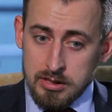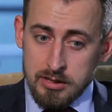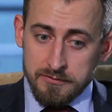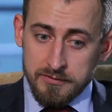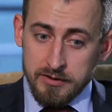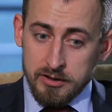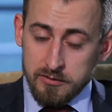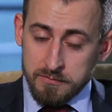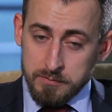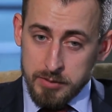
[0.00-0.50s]

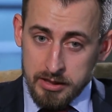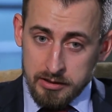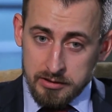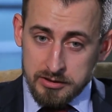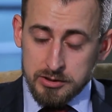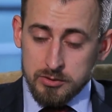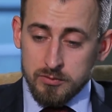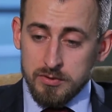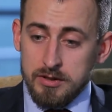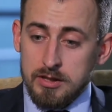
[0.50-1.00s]
fellow
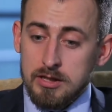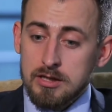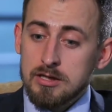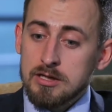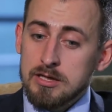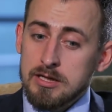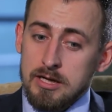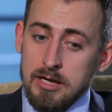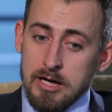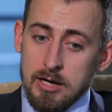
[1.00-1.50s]
panelists over there.
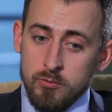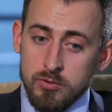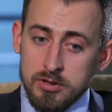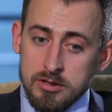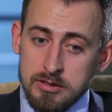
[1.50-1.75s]
I want